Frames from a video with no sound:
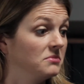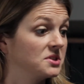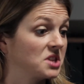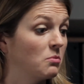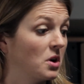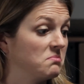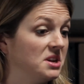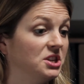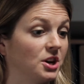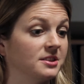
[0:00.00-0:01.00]
somewhat
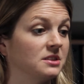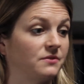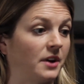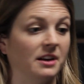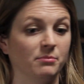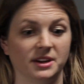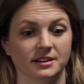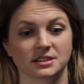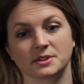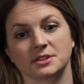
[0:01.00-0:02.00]
be justified
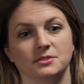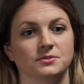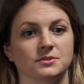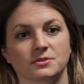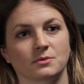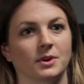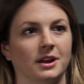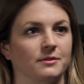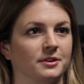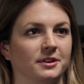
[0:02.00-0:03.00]
because of excuses or
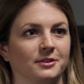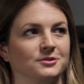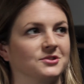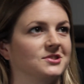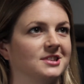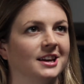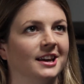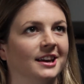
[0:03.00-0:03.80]
whatever, just